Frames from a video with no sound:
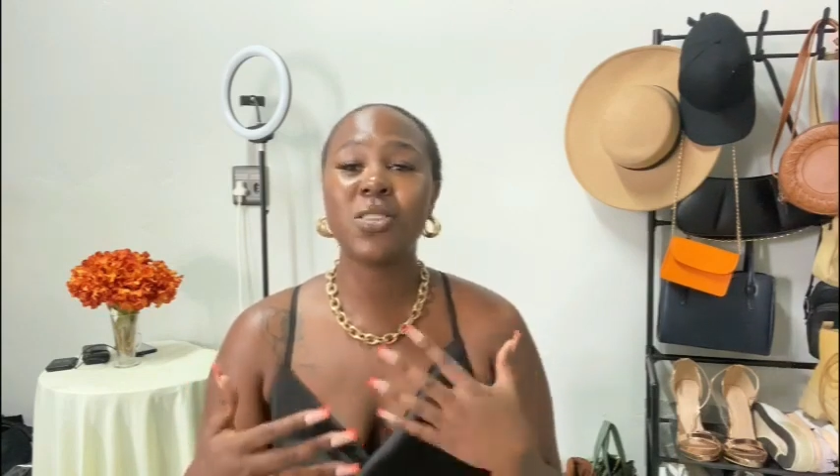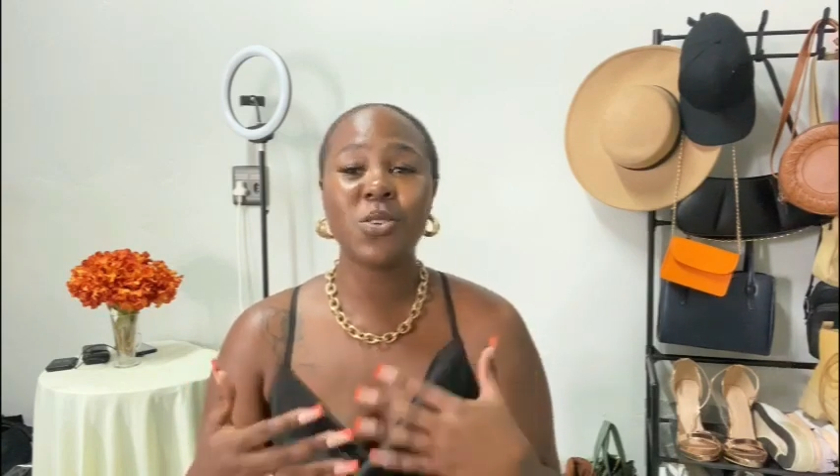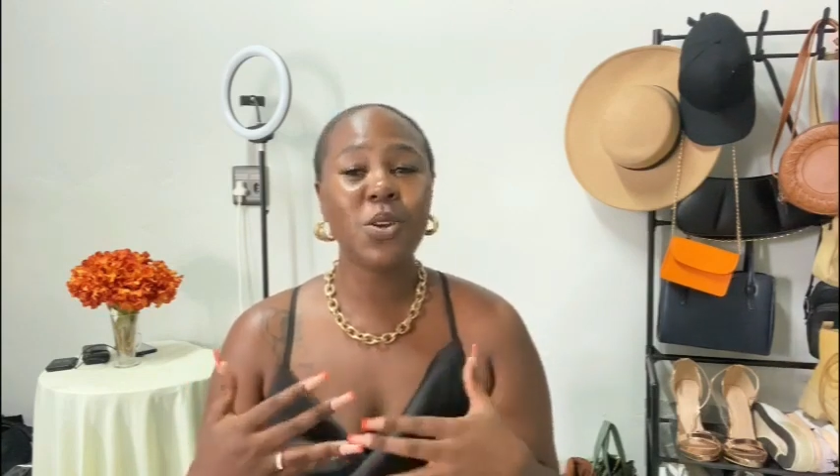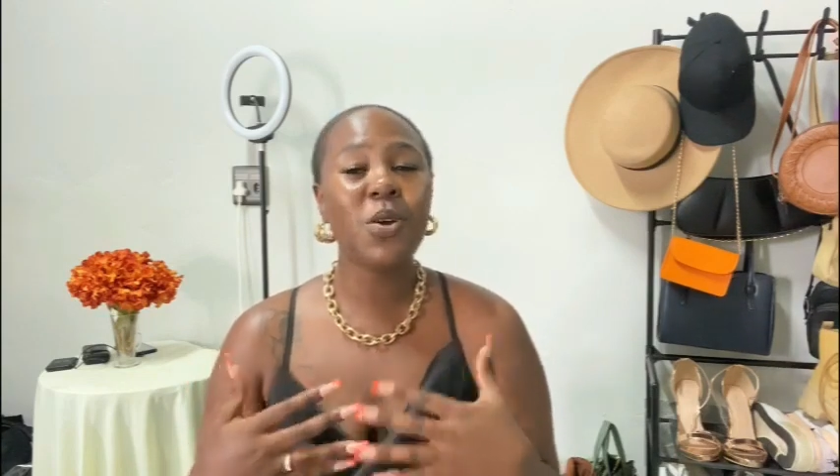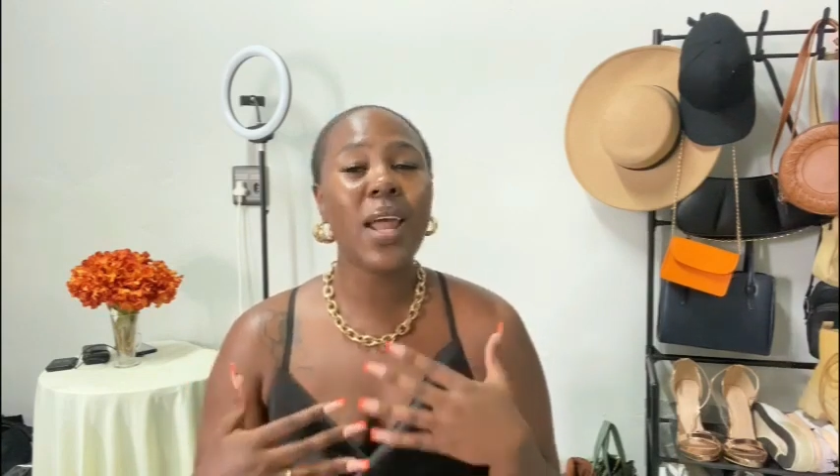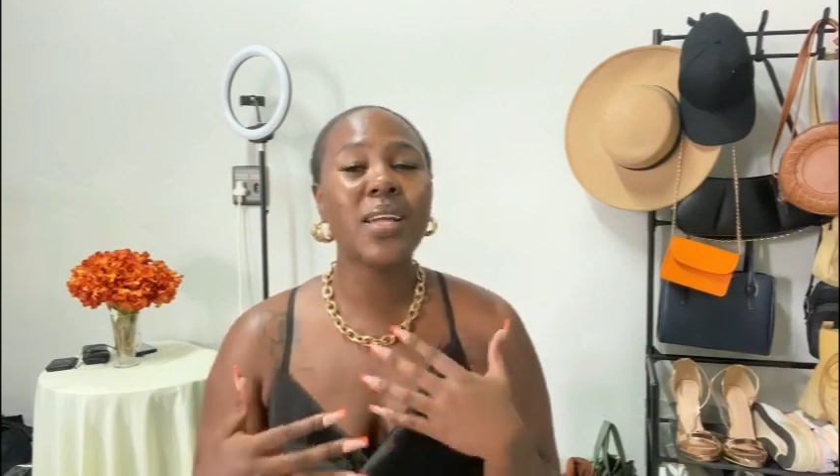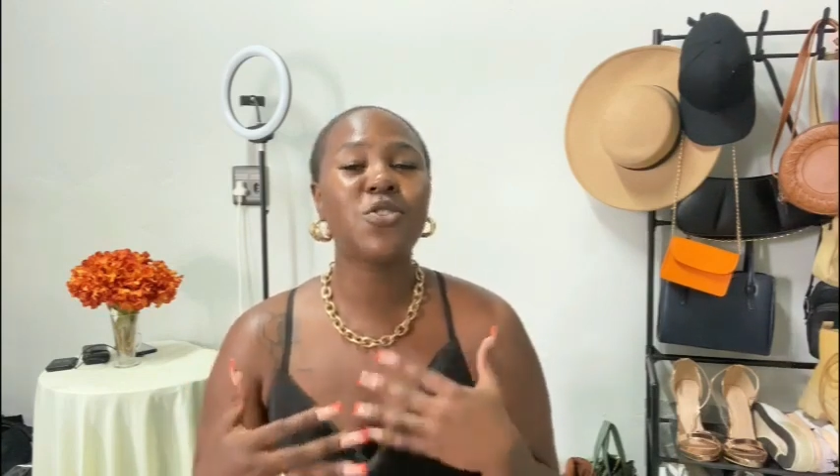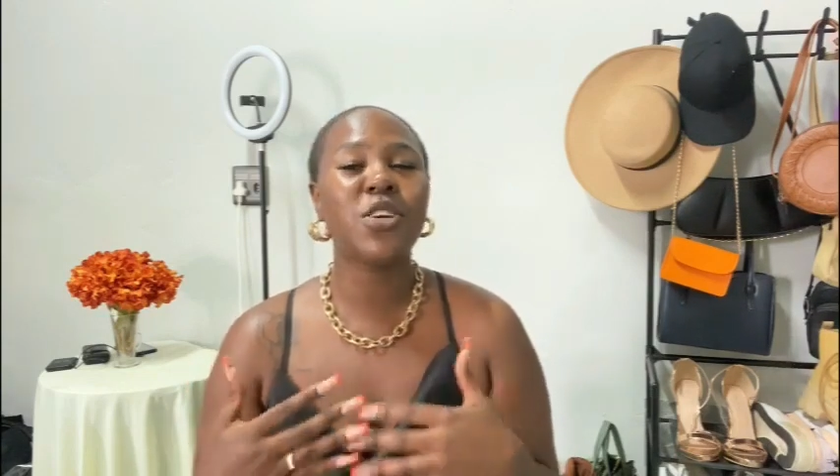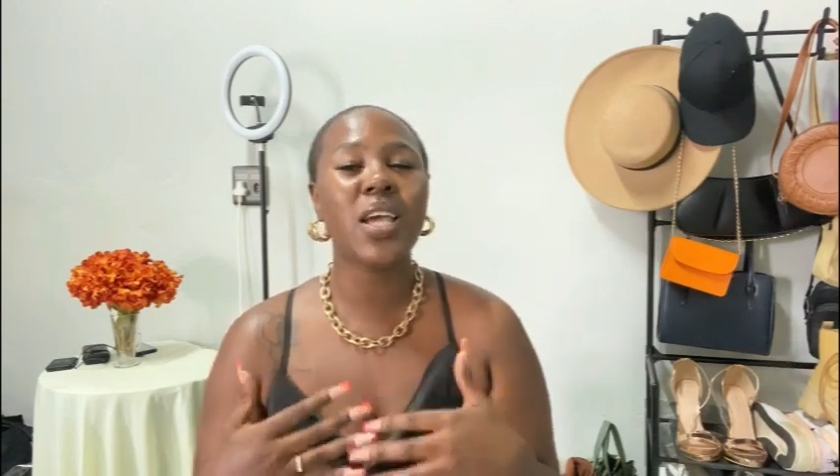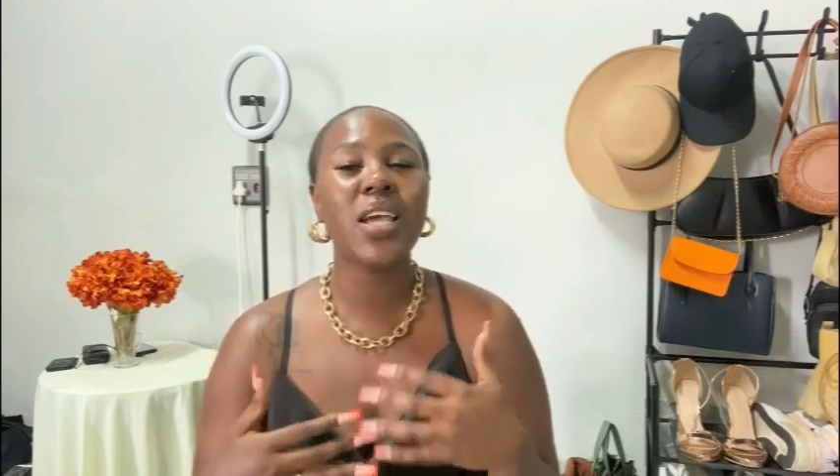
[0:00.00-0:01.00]
do you know, like,
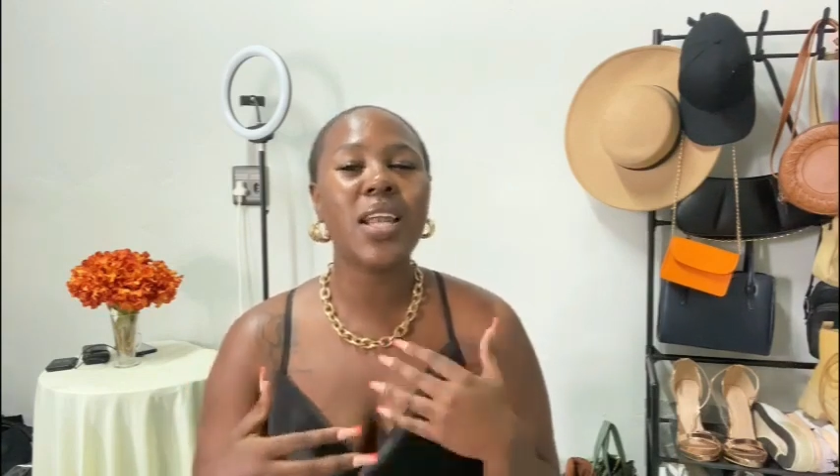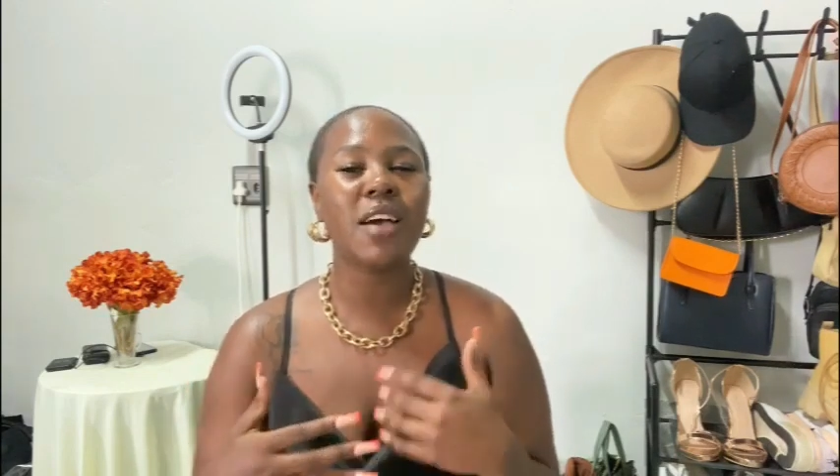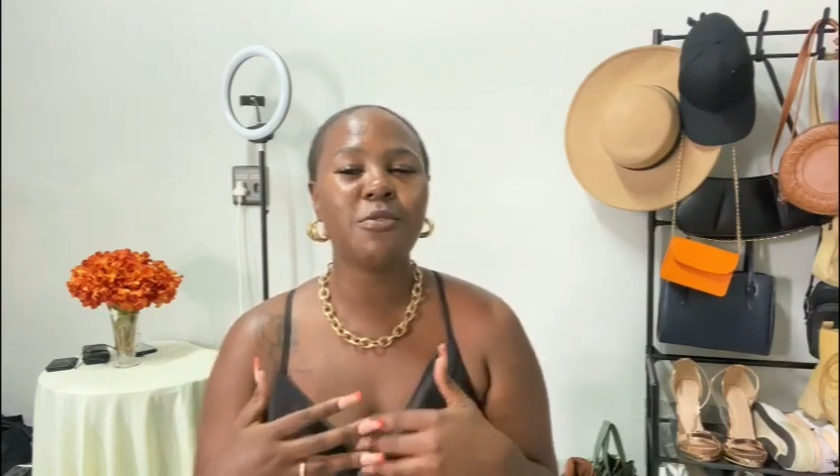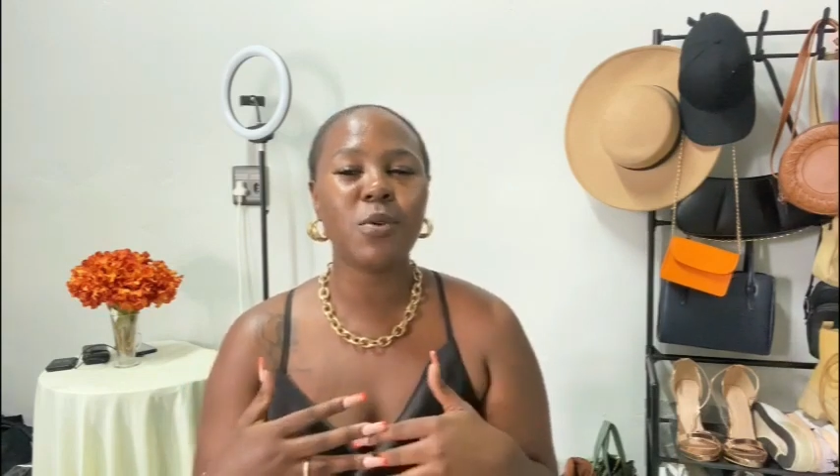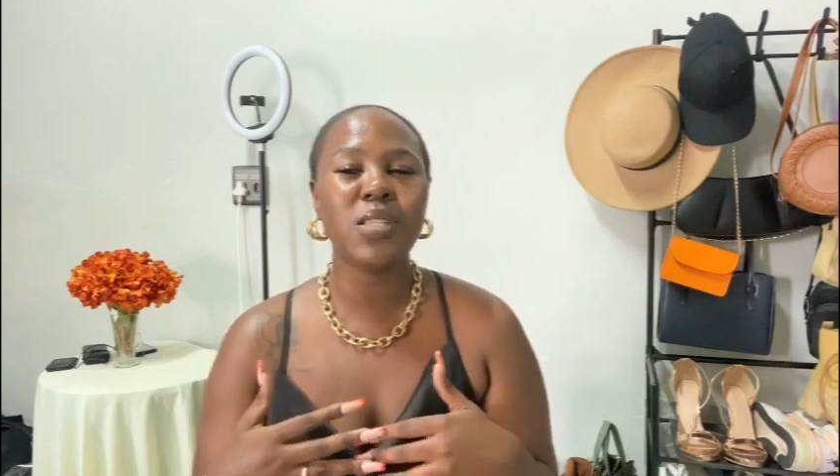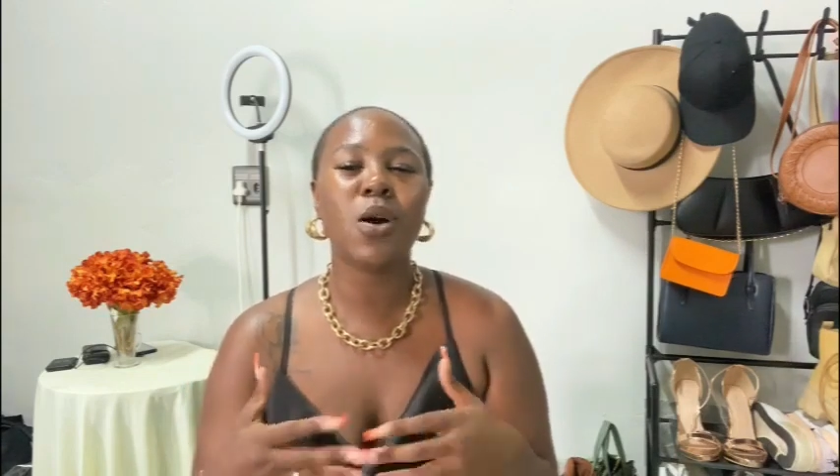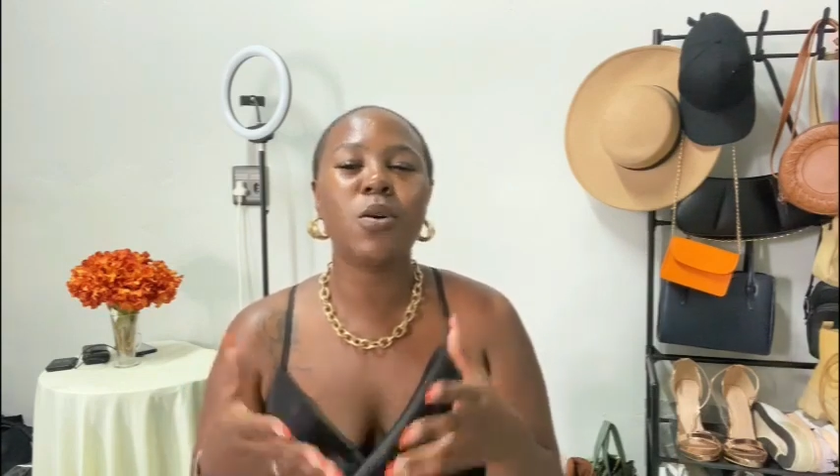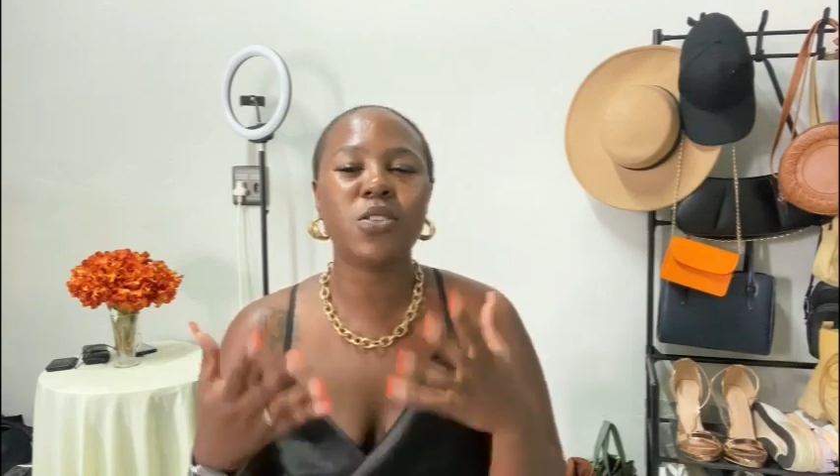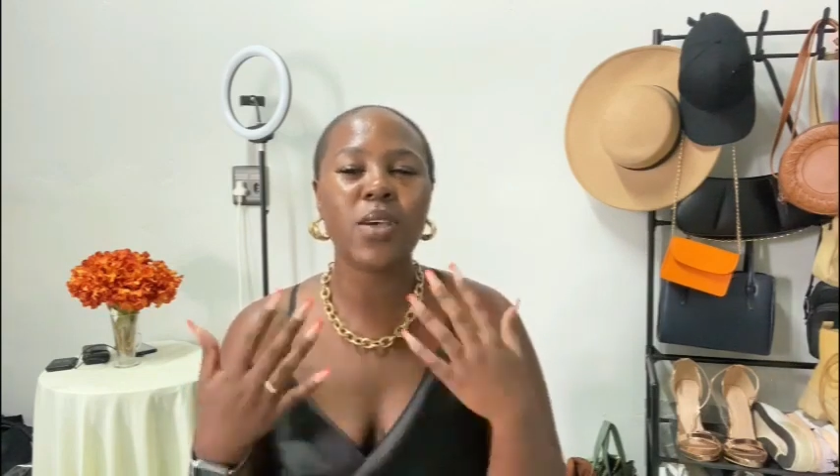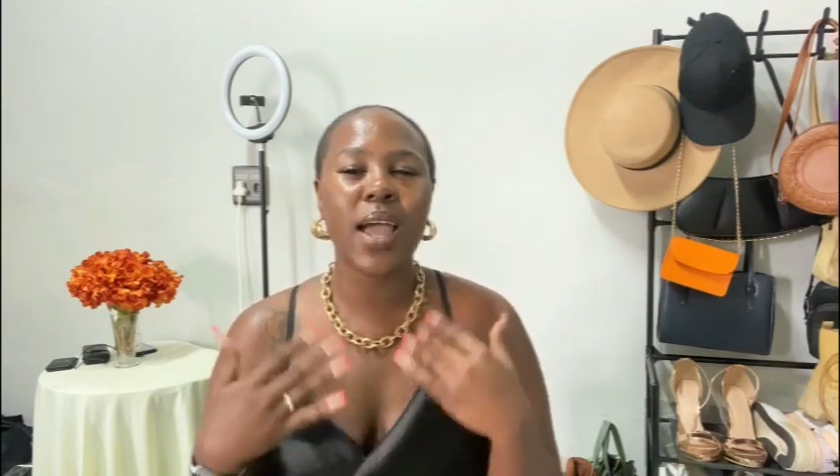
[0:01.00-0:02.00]
drinking enough water
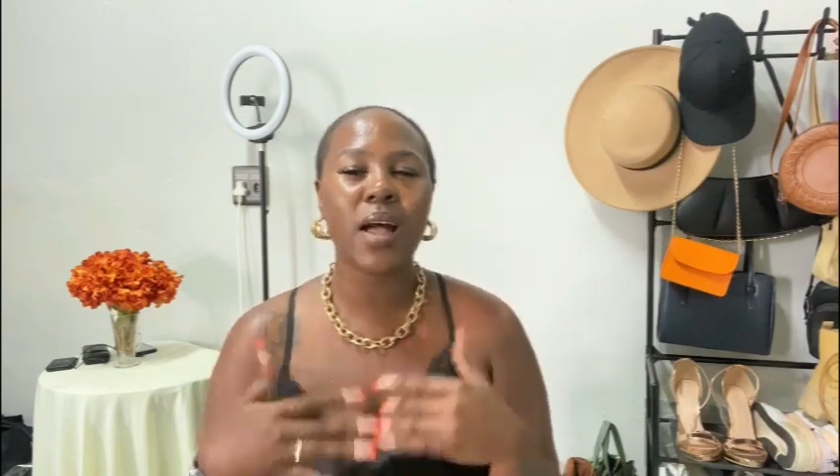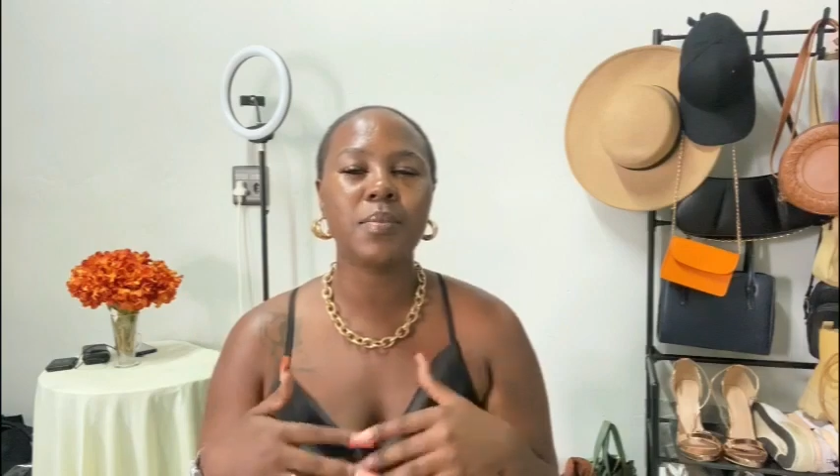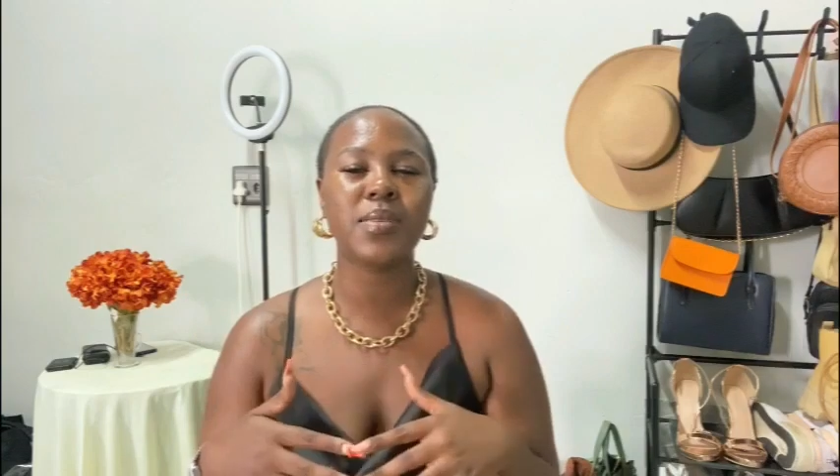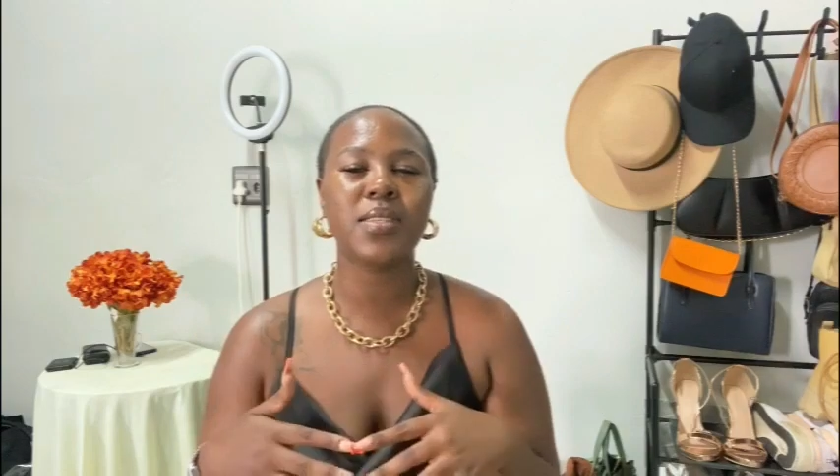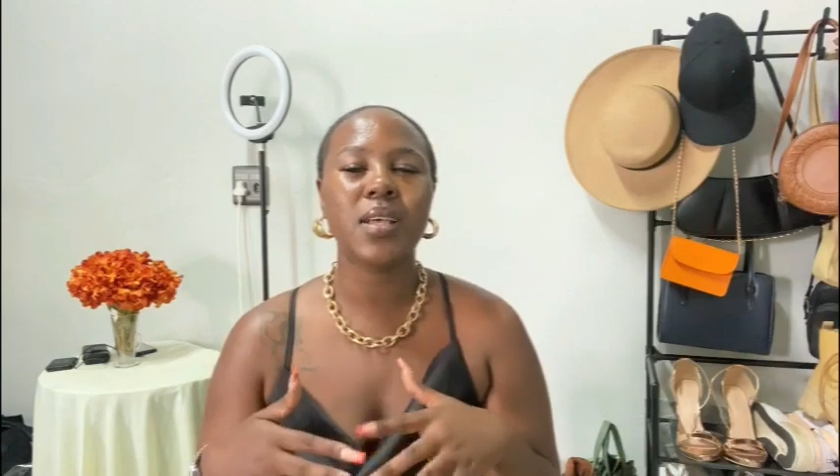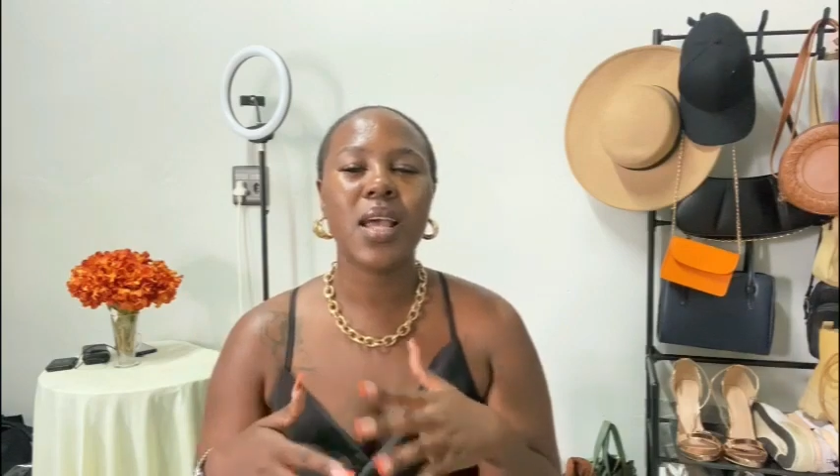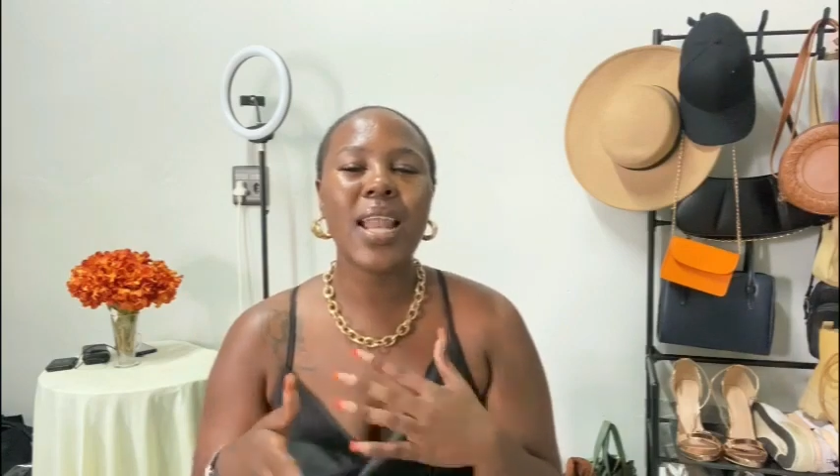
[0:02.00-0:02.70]
also helps,